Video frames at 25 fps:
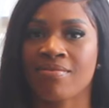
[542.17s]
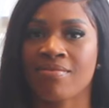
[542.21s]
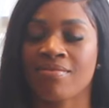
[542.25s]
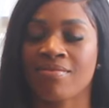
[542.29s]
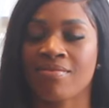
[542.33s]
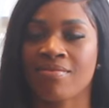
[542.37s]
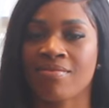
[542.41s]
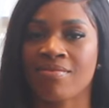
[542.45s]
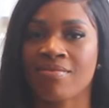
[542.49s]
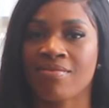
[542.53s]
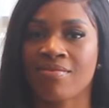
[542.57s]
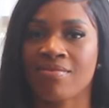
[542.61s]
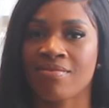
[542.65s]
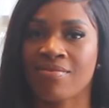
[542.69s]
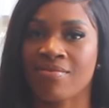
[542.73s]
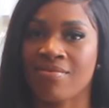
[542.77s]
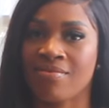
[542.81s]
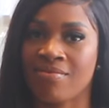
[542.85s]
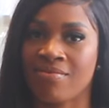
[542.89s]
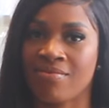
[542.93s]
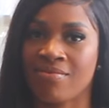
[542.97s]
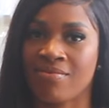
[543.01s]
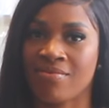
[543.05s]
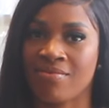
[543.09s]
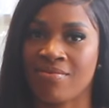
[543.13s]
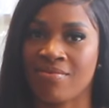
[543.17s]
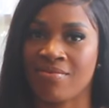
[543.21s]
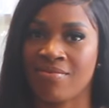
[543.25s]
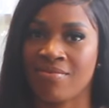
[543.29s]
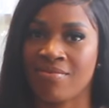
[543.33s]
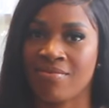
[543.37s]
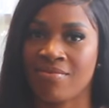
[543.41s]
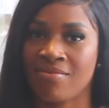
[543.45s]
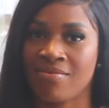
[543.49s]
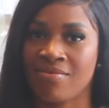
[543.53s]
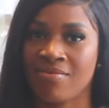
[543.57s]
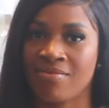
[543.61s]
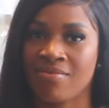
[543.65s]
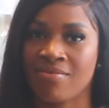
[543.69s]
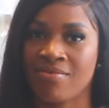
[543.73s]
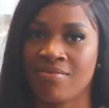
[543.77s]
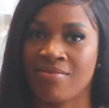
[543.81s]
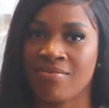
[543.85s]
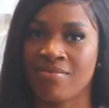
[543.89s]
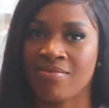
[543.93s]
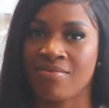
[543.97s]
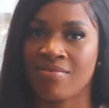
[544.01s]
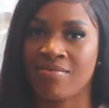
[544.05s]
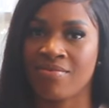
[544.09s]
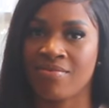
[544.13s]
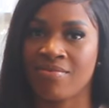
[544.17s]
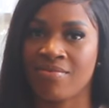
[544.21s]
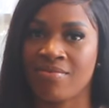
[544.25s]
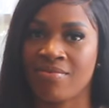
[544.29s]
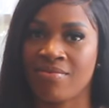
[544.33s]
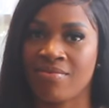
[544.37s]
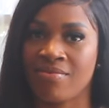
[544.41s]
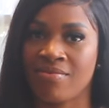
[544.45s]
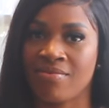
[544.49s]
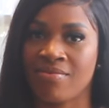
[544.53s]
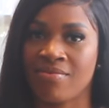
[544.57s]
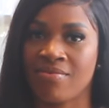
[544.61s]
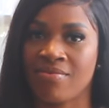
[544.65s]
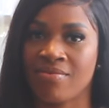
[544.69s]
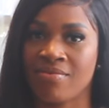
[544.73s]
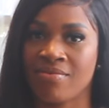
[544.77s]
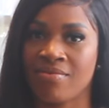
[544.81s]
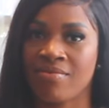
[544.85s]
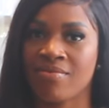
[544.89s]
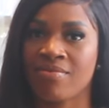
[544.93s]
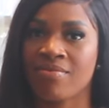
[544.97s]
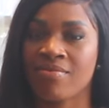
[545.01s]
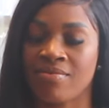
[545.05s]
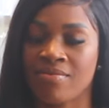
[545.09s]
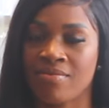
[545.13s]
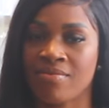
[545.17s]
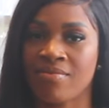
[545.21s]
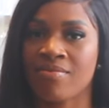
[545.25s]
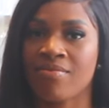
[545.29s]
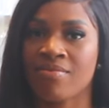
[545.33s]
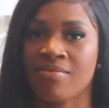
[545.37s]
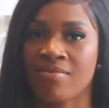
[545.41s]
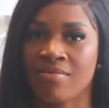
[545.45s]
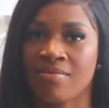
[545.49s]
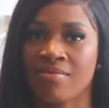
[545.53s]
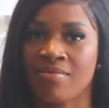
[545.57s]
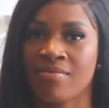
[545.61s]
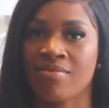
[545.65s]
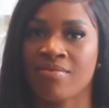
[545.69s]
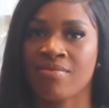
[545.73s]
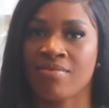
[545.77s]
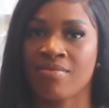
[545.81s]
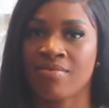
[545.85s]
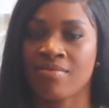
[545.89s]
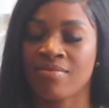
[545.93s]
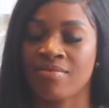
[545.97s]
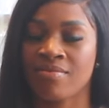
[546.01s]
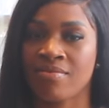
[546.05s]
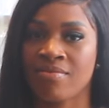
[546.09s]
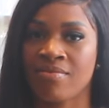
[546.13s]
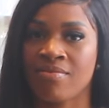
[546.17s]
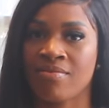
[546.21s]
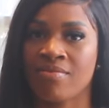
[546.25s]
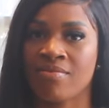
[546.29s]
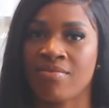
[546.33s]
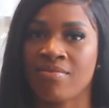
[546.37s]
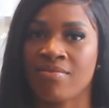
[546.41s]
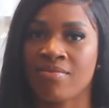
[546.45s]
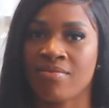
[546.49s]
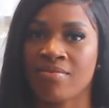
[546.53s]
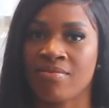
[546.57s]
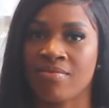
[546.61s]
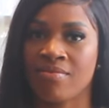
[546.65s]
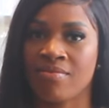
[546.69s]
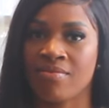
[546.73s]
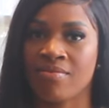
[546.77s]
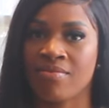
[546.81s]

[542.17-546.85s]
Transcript: (silent)